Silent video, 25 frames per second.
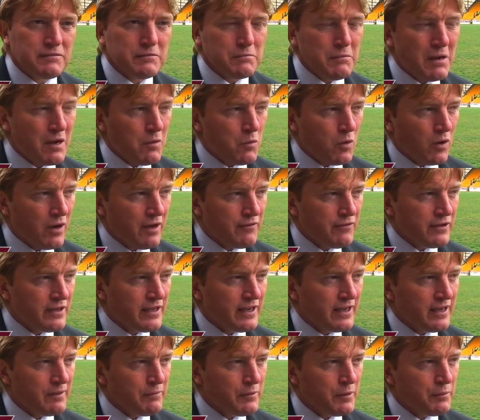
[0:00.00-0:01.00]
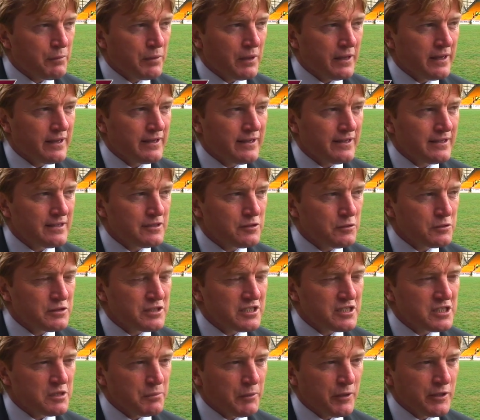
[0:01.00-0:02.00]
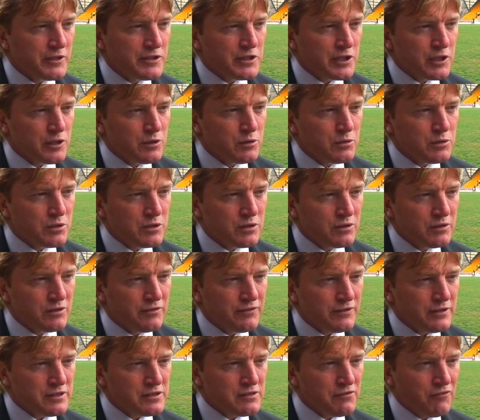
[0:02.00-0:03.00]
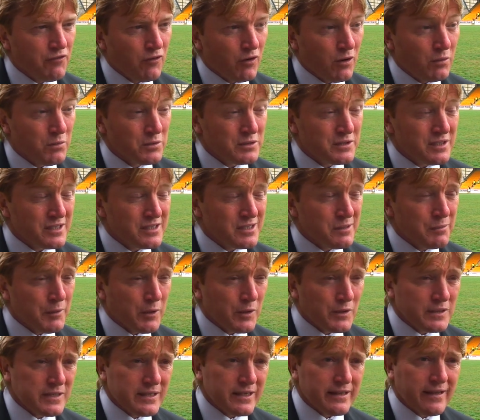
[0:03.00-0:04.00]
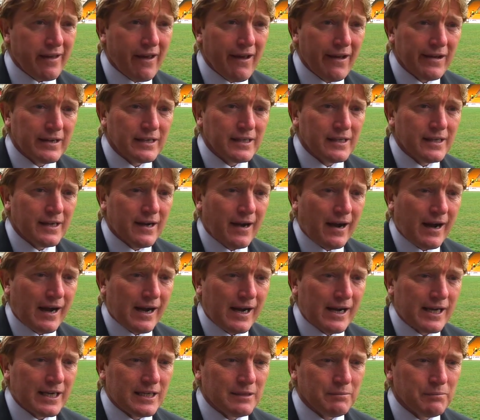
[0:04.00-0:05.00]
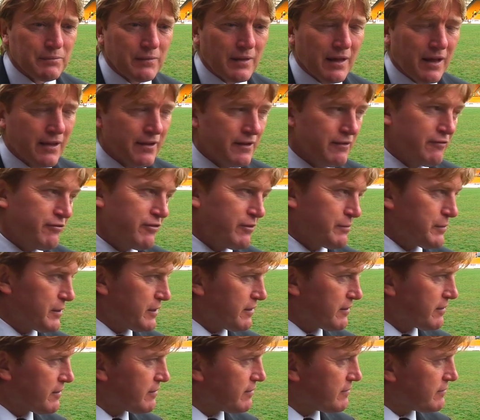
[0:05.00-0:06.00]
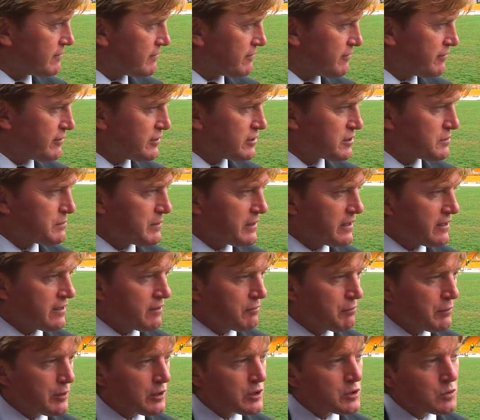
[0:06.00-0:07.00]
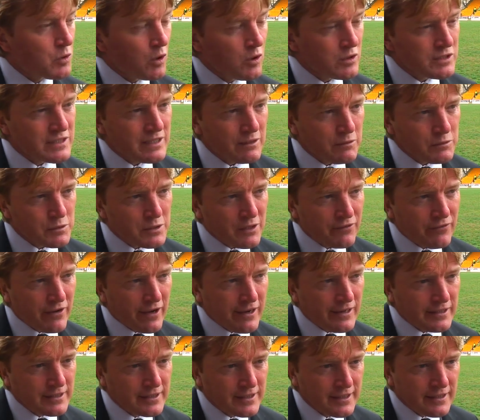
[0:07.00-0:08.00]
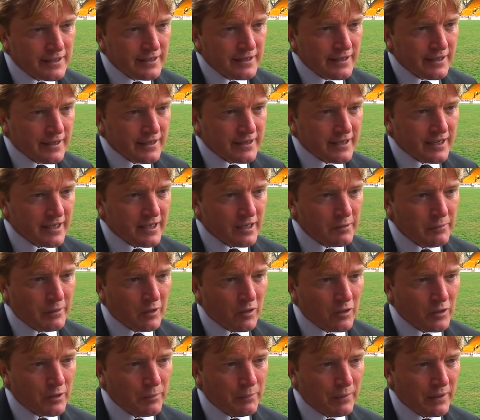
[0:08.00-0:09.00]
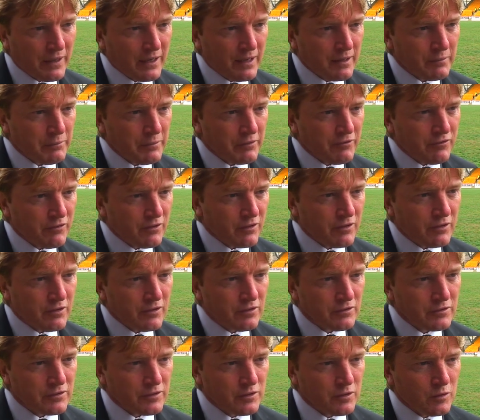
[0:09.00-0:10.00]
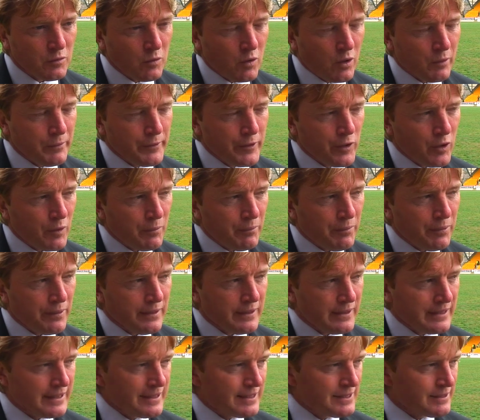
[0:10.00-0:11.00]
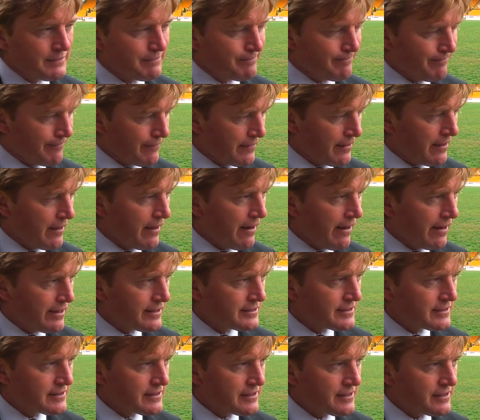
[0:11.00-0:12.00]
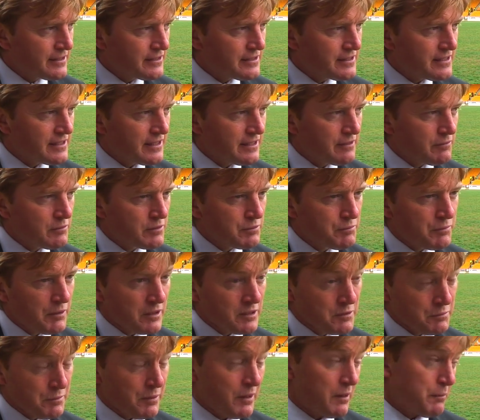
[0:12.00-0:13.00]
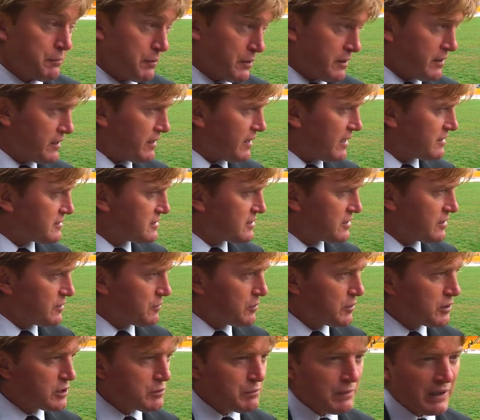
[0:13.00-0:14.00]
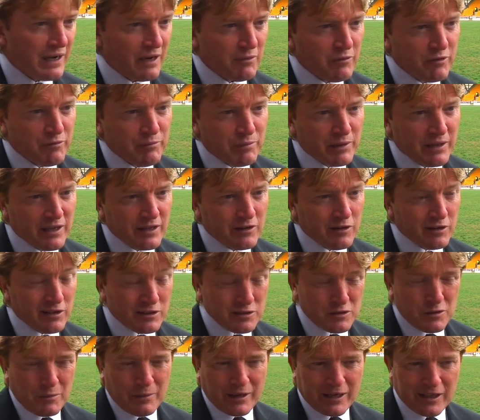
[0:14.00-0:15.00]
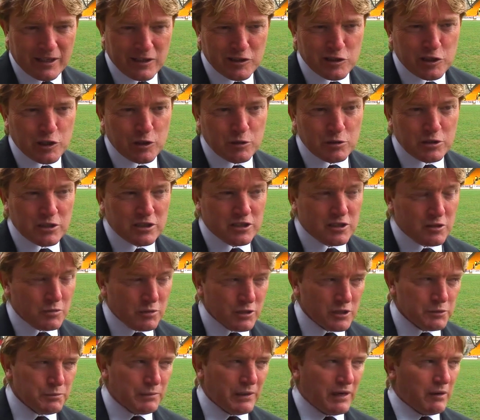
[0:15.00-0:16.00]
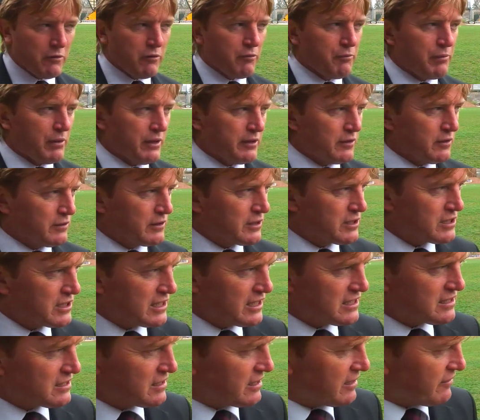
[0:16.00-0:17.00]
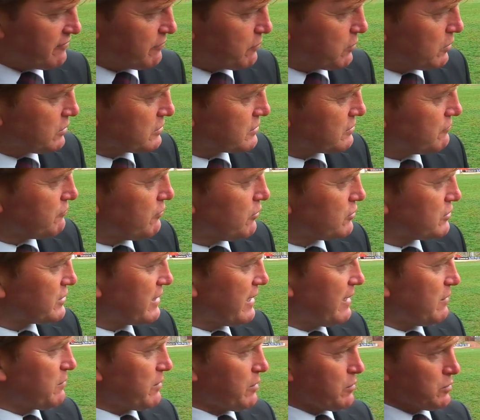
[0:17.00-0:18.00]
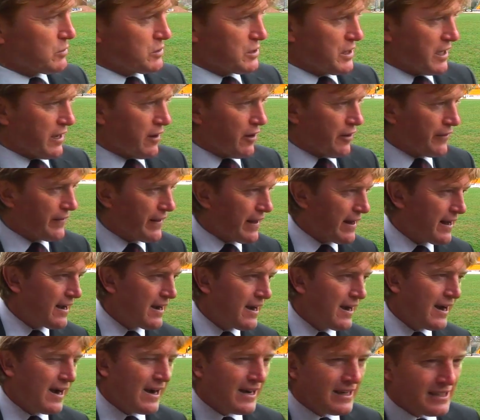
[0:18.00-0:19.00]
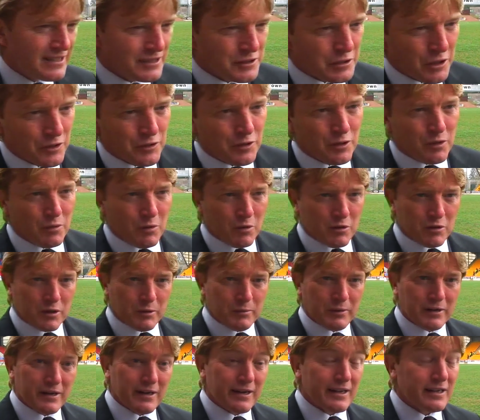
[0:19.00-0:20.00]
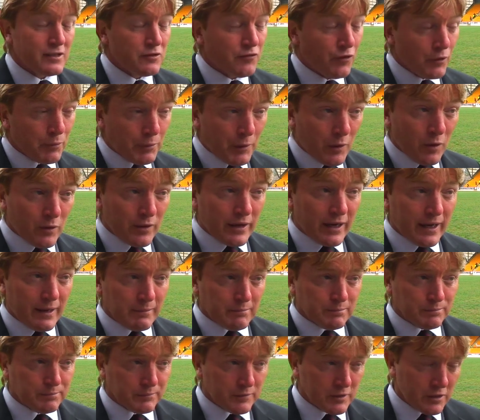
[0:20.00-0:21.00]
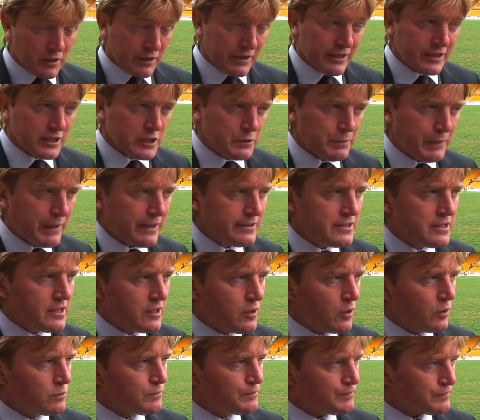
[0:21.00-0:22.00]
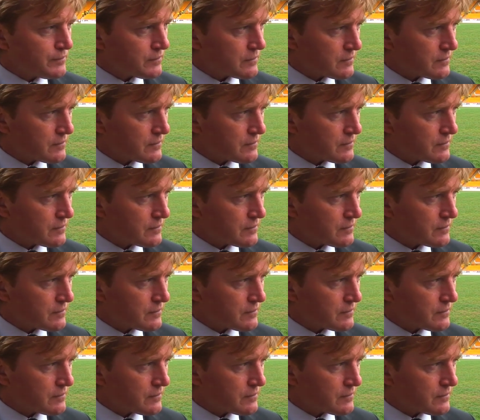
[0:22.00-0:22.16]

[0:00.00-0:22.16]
Whatever game you're playing, it's always disappointing to lose, so first and foremost disappointed. I think from the first minute the boys walked out to have a kick about in the park before, you know, warming up. You could say it's probably actually the worst part we've played on. That's not making excuses, it's the worst part we've played on this season, even worse than Ross County once you get on it. So I knew it wasn't going to be great. It's a football game, great spectacle.